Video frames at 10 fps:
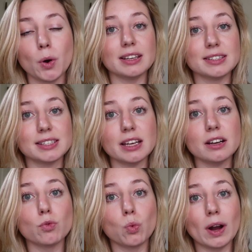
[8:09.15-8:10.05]
Instead
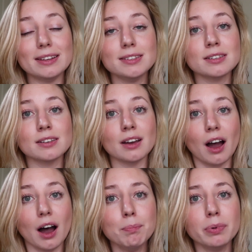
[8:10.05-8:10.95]
of went
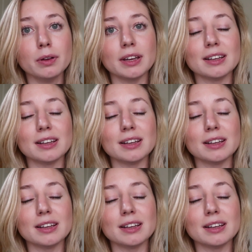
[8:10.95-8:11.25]
up,